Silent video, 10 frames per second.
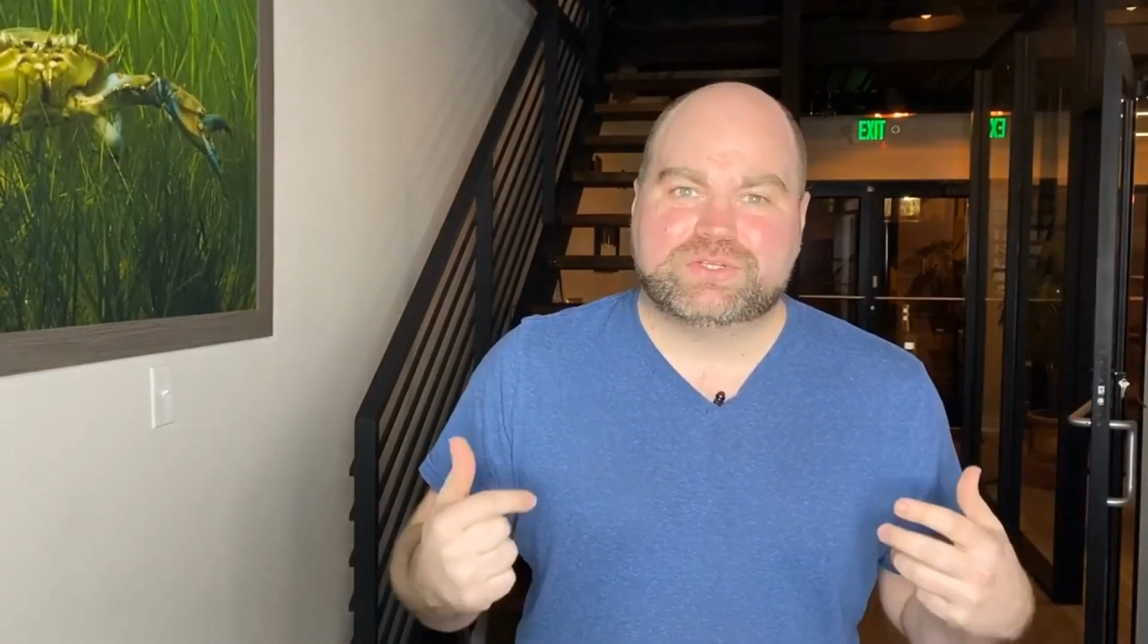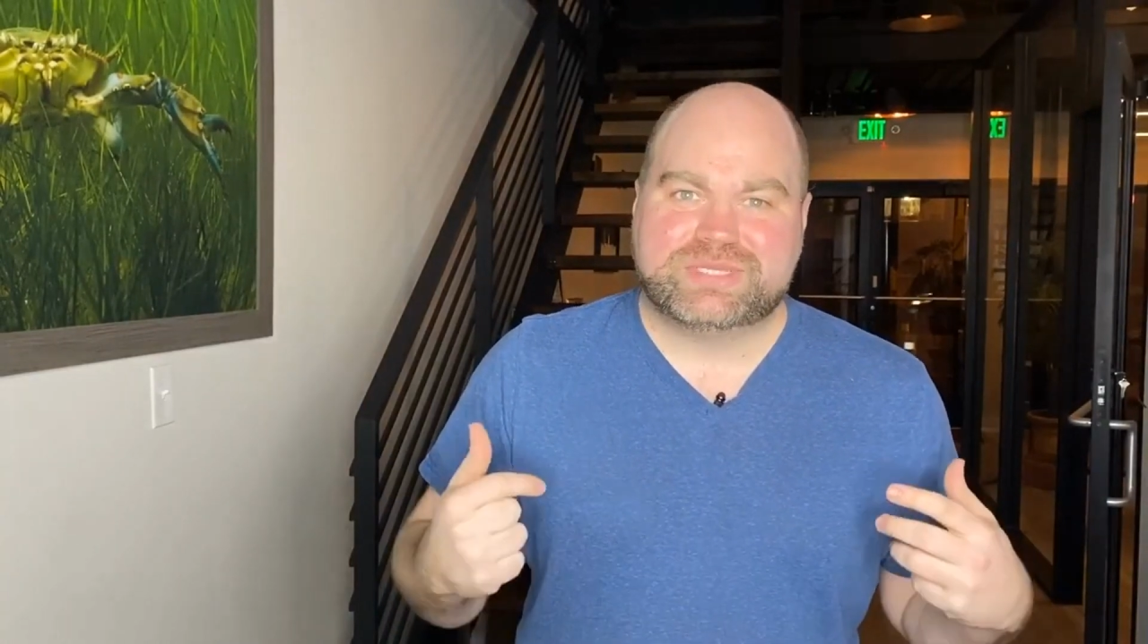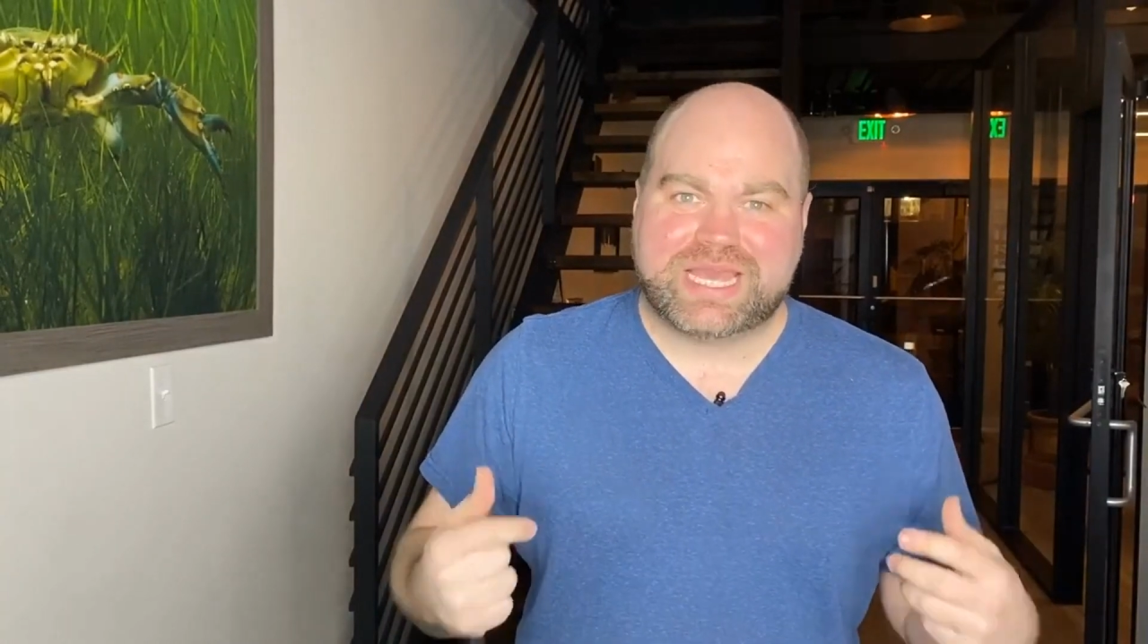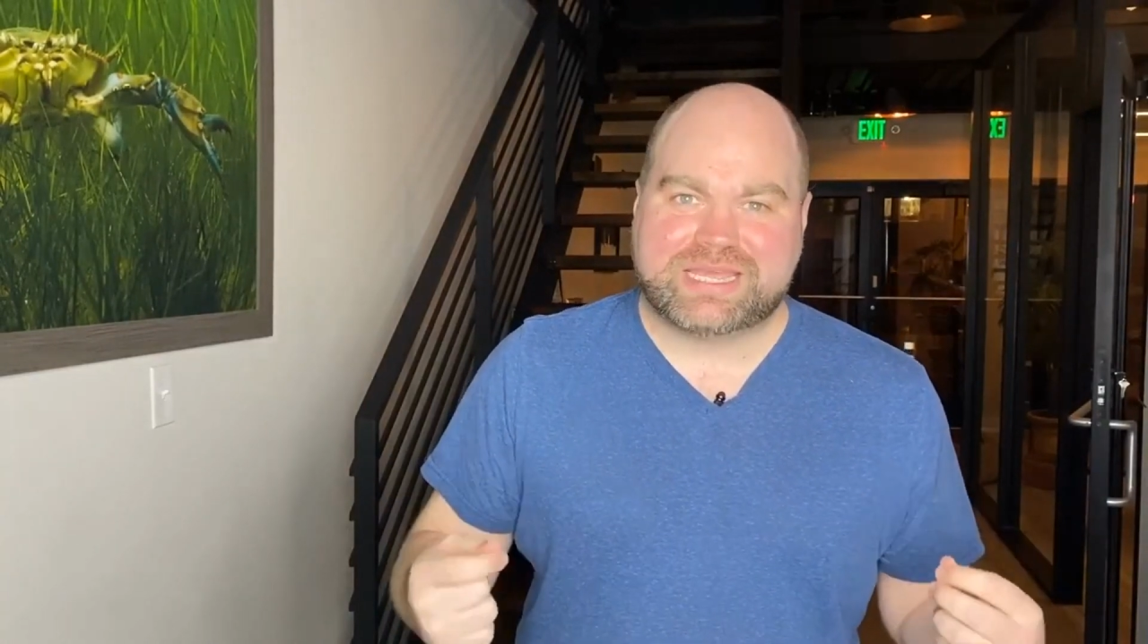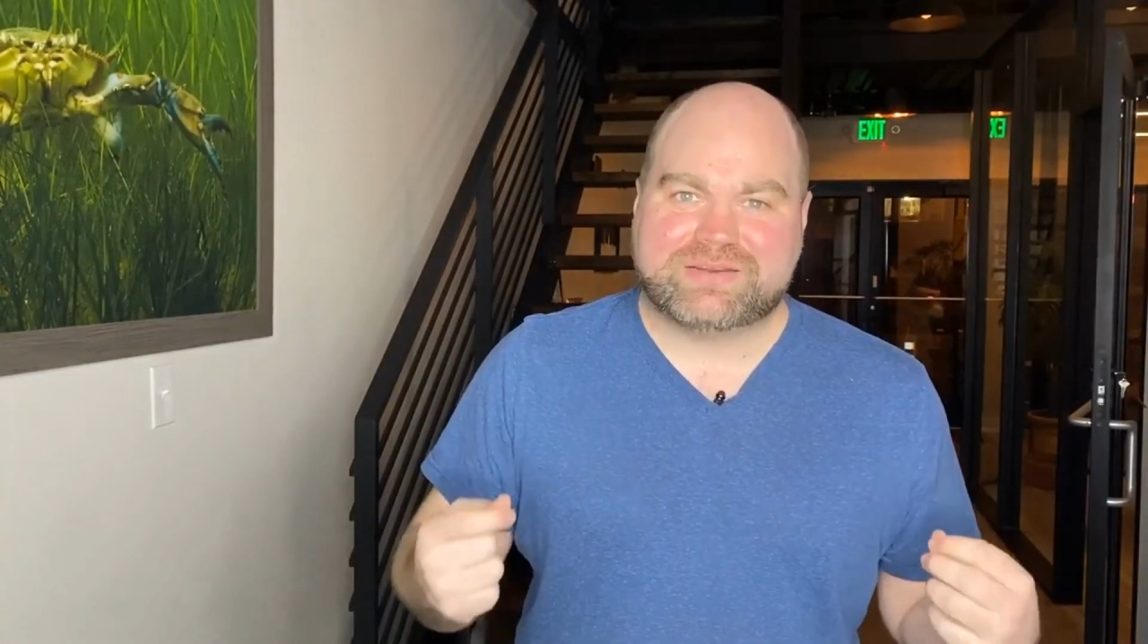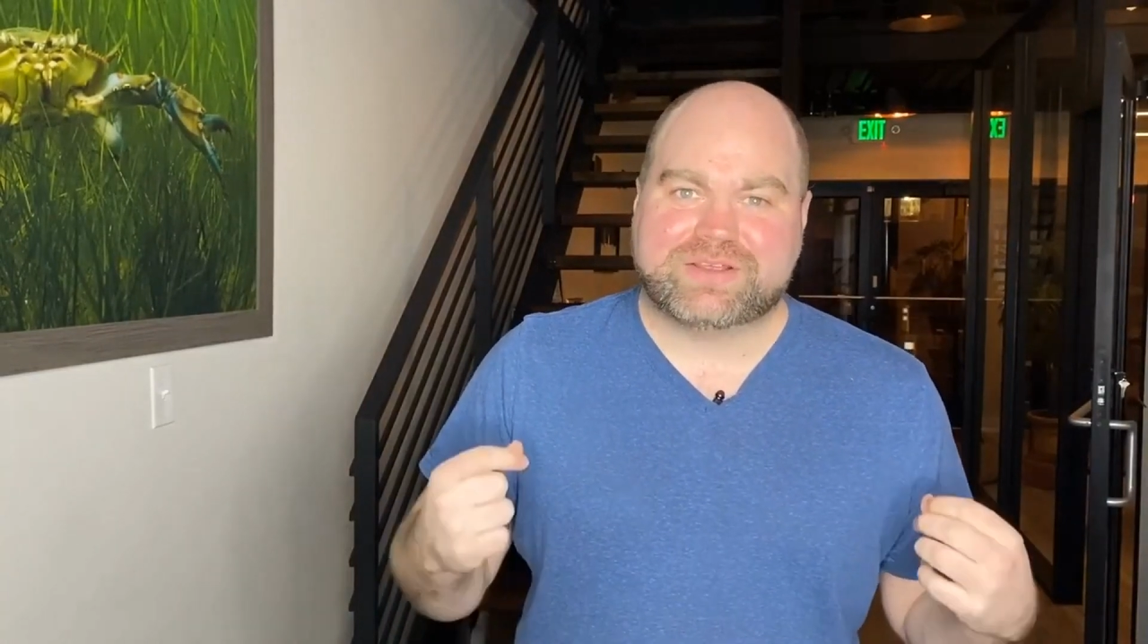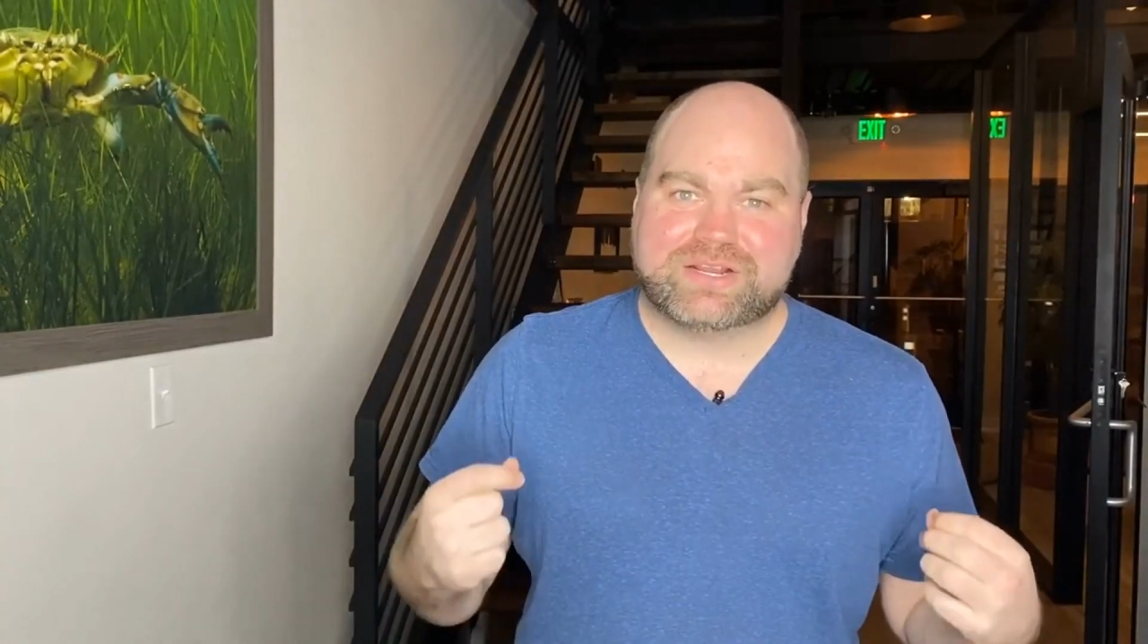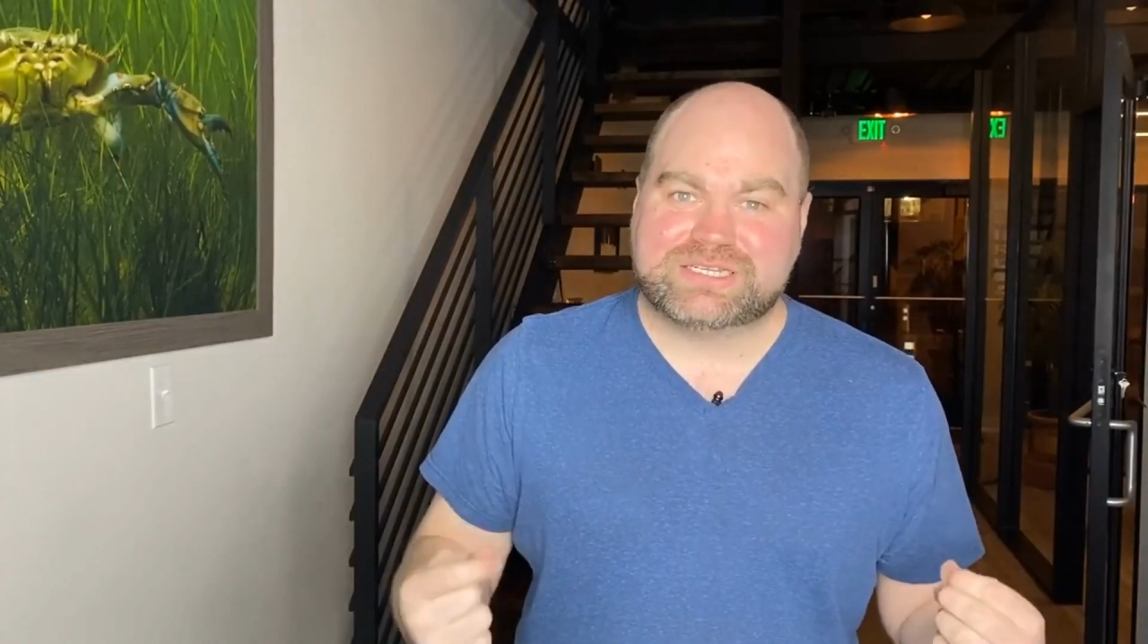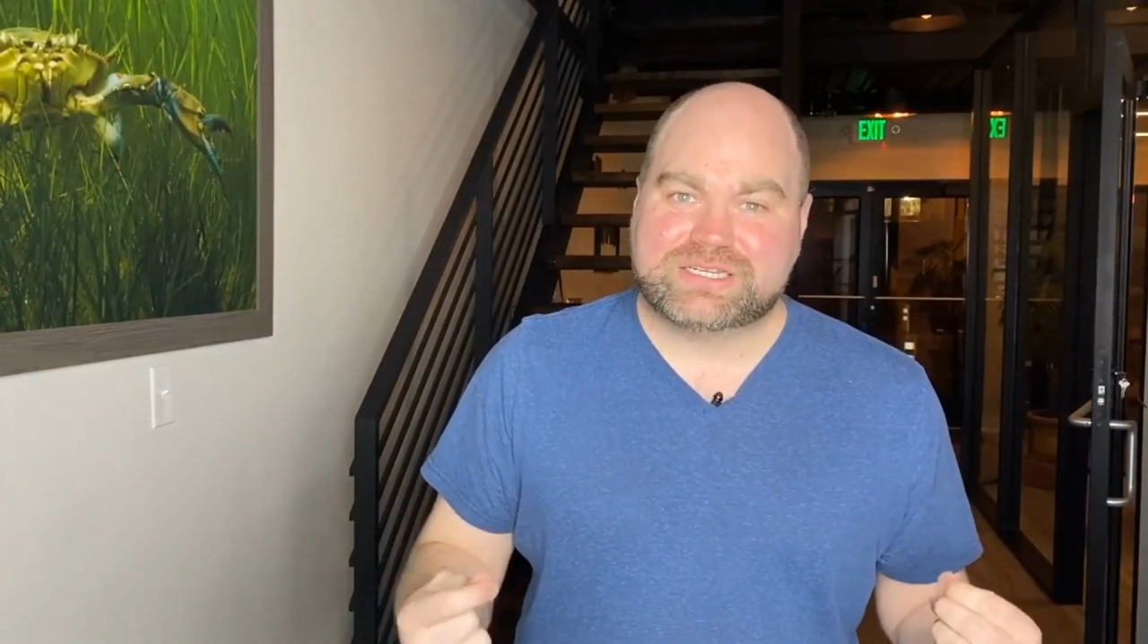to take it very